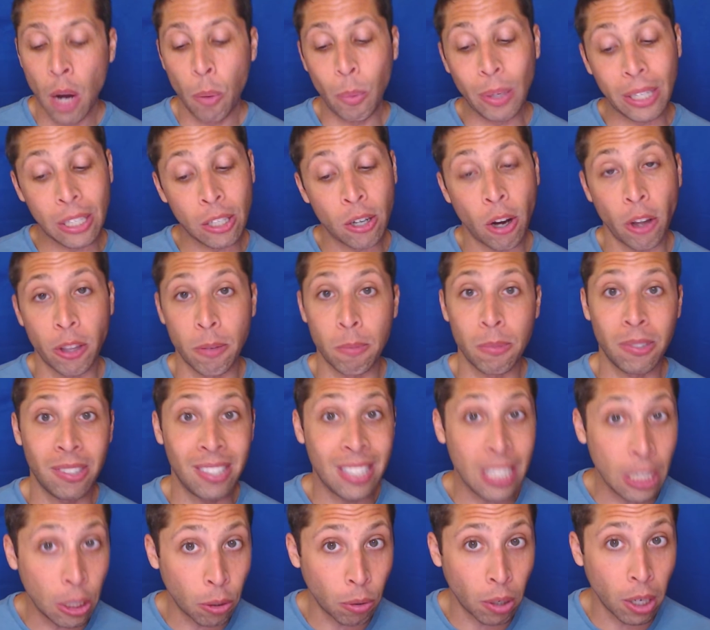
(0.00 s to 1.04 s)
we can call them
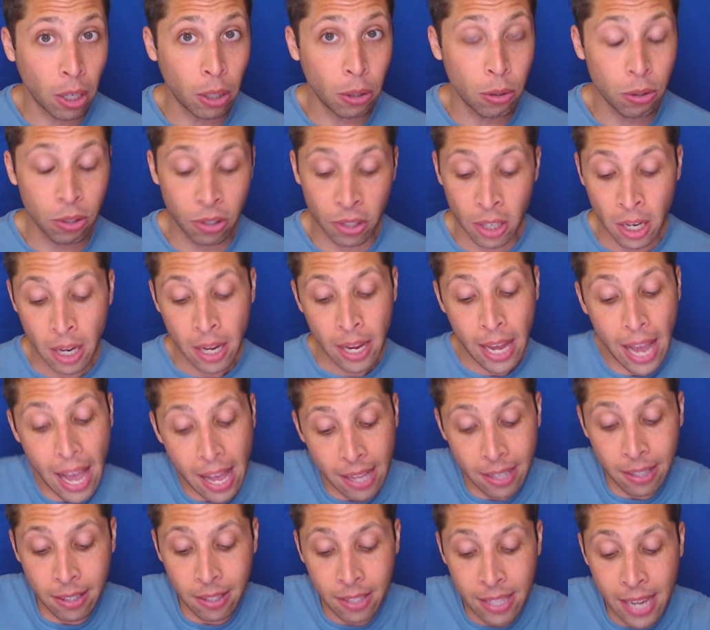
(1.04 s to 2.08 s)
zeros,
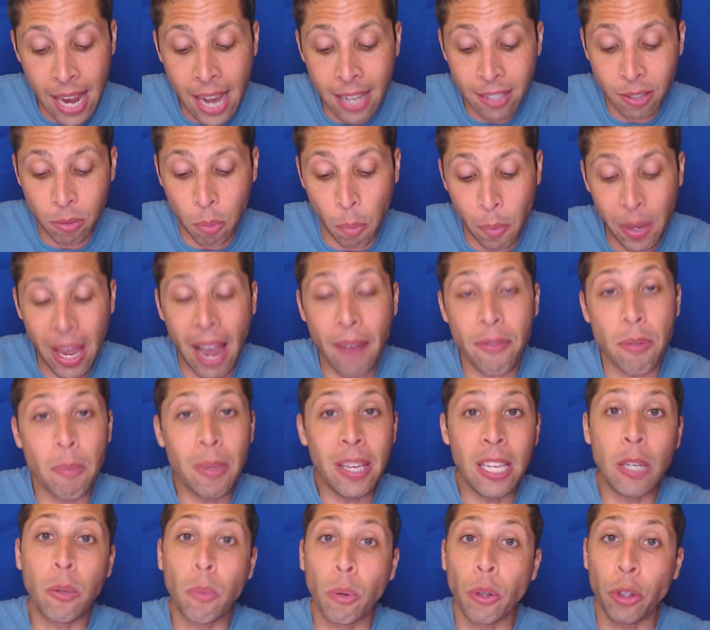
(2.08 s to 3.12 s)
and yes, when we have them
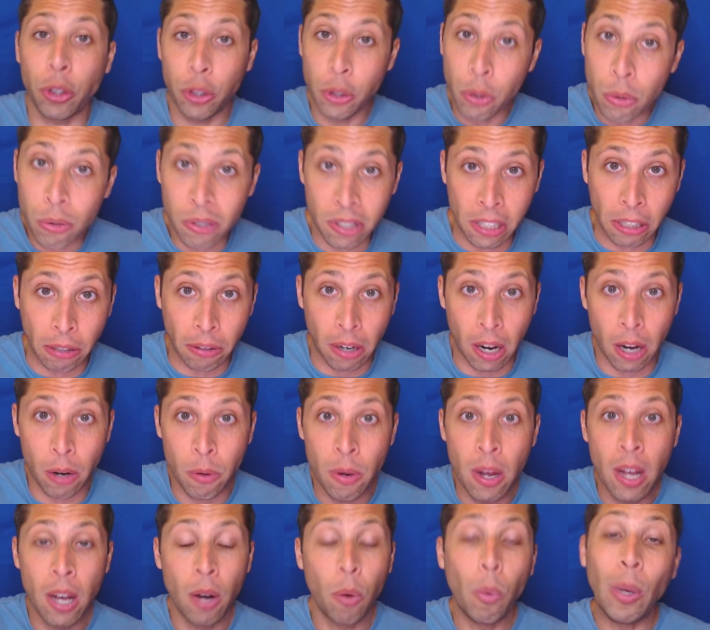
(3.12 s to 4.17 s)
equal to zero,
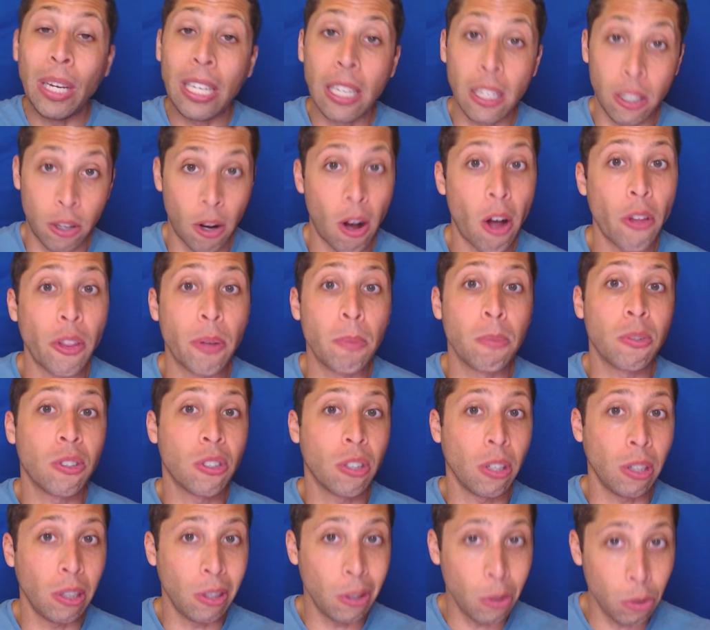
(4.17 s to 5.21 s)
we can call them
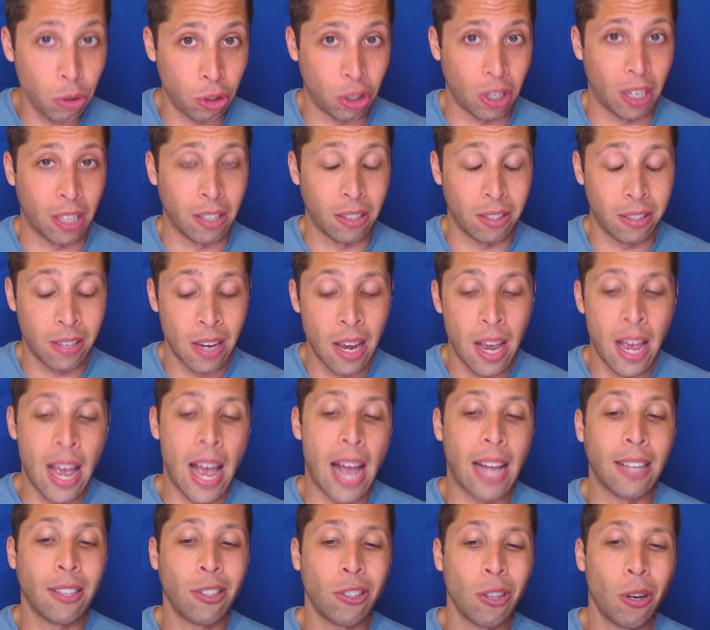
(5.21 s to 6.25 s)
solutions.
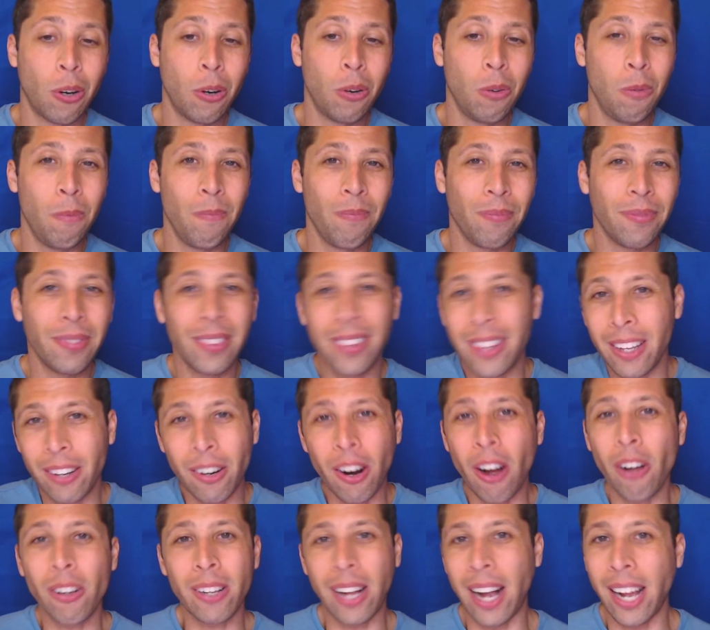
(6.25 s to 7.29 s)
And so they're
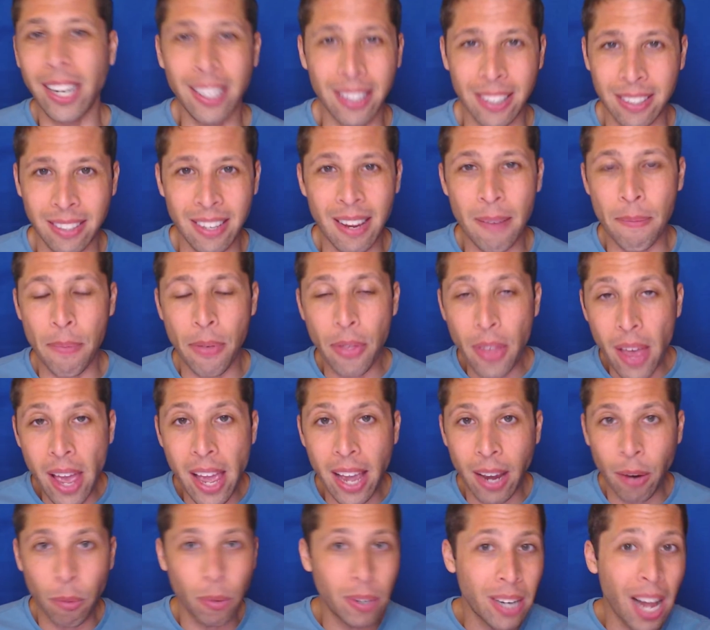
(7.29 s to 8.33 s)
all kind of the same
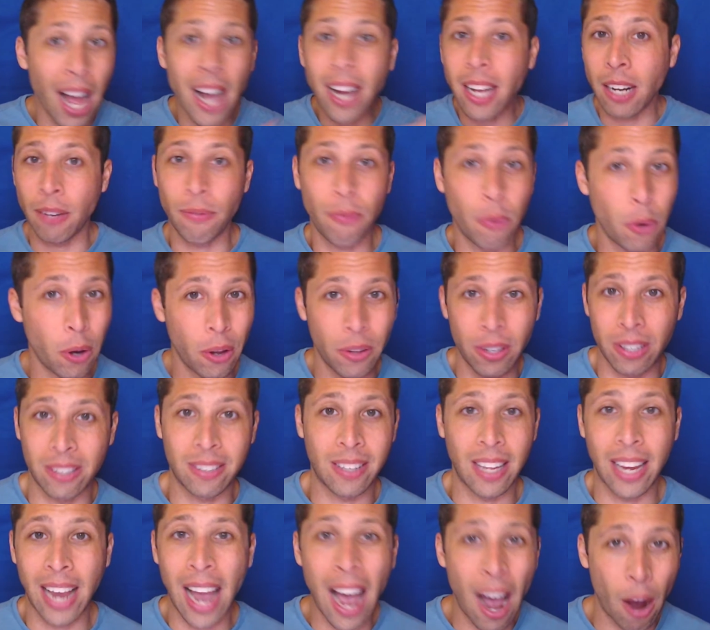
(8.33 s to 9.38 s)
thing. We're not going to FOIL this
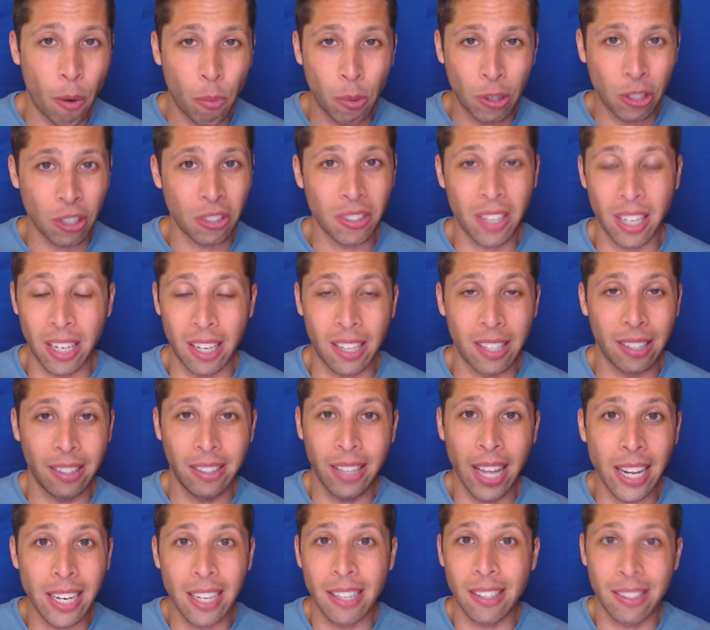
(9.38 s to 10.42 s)
thing out. We're just going to
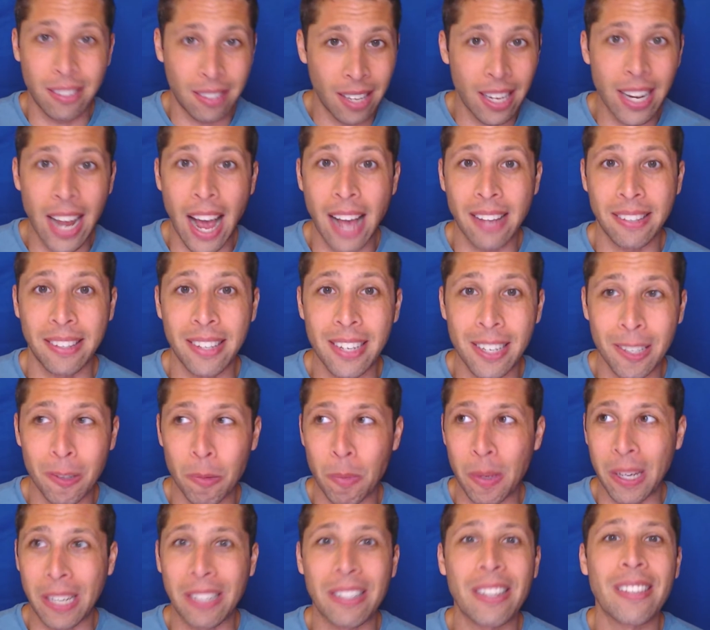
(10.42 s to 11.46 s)
let it sit as is
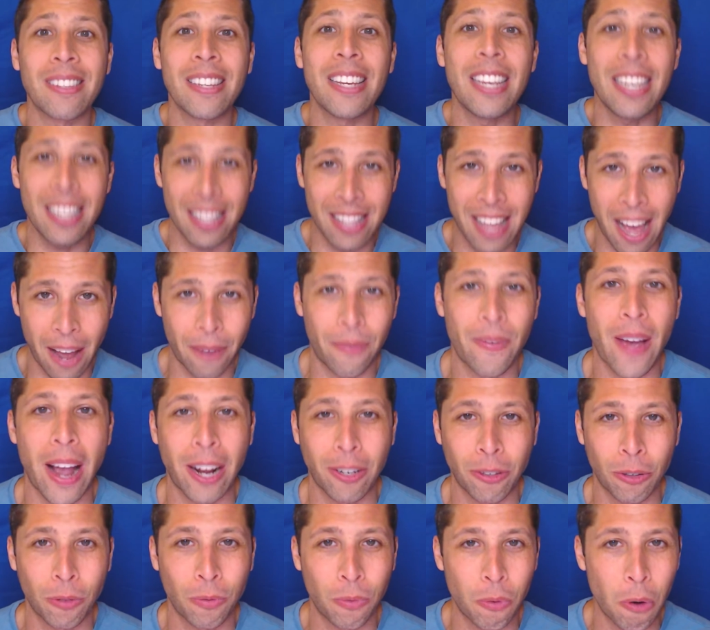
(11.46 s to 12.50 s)
because it's in that
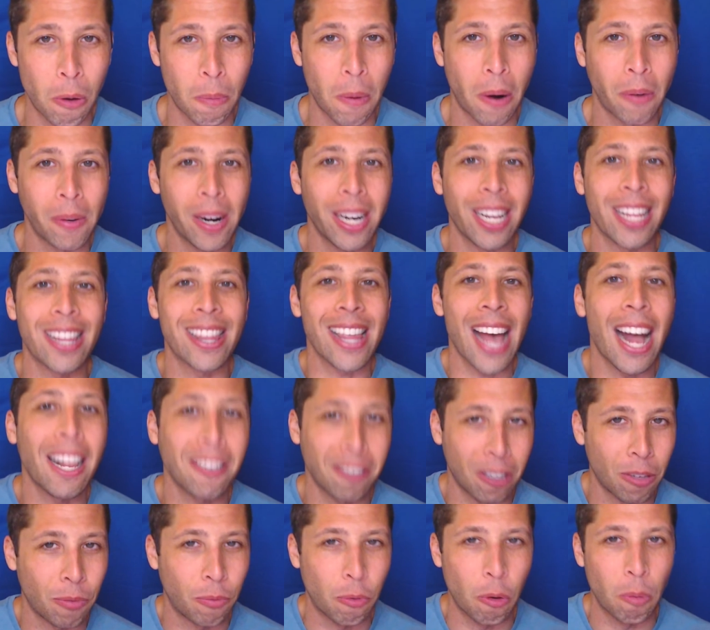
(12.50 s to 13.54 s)
factored form already. That's
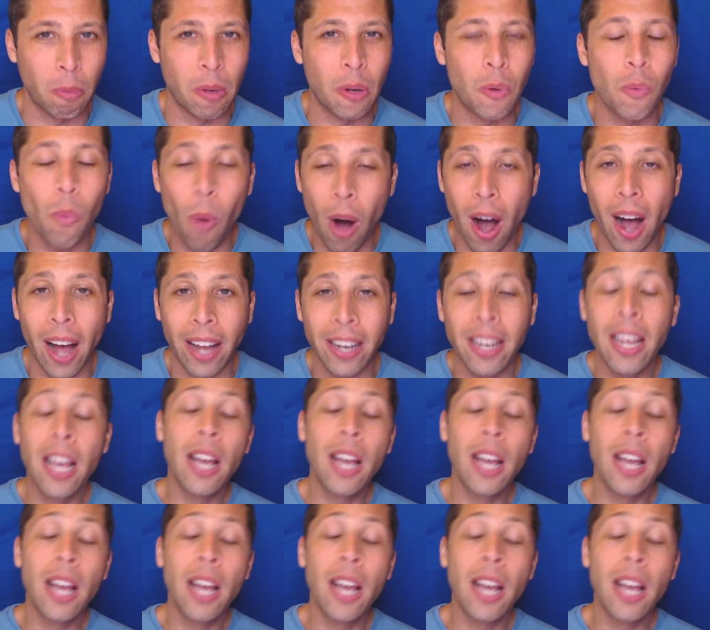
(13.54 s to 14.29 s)
the form we want